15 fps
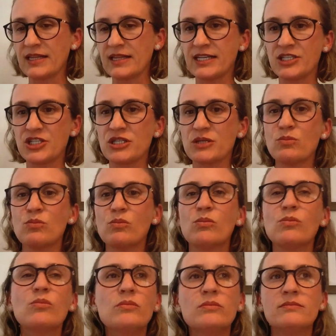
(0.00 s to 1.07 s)
that's just
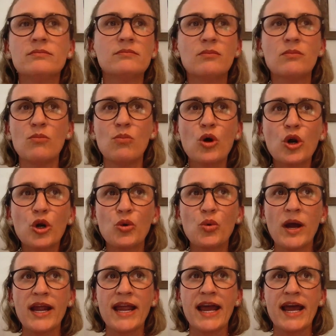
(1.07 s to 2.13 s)
more
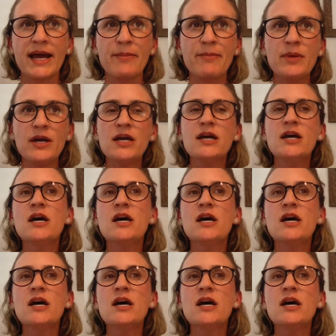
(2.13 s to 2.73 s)
who I am.